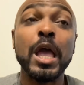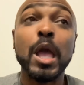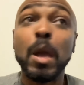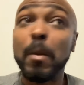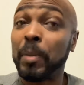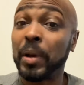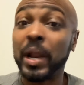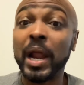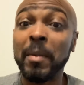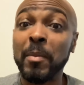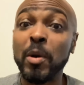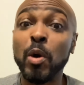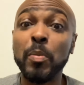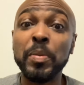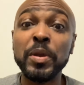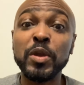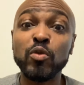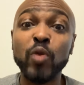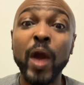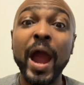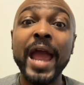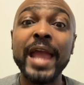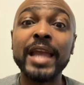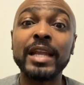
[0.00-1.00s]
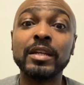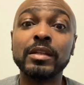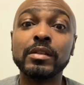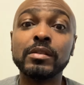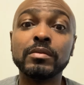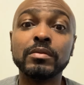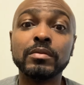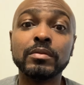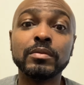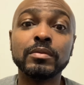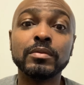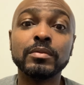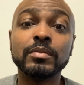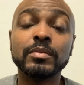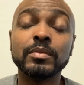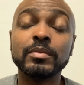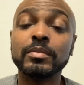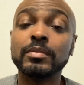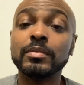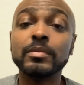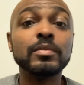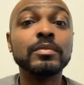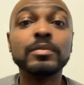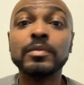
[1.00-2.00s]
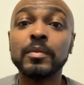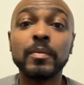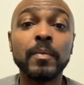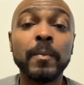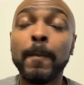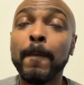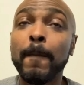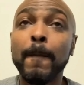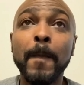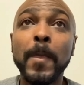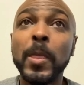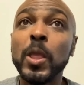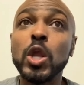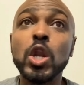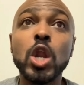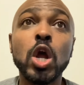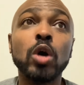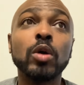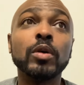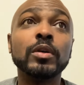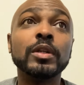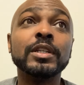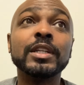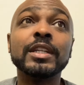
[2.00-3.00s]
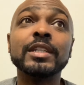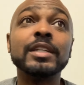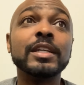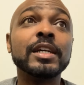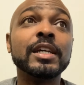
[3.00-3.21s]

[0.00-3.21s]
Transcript: But I'm going to be right. You know,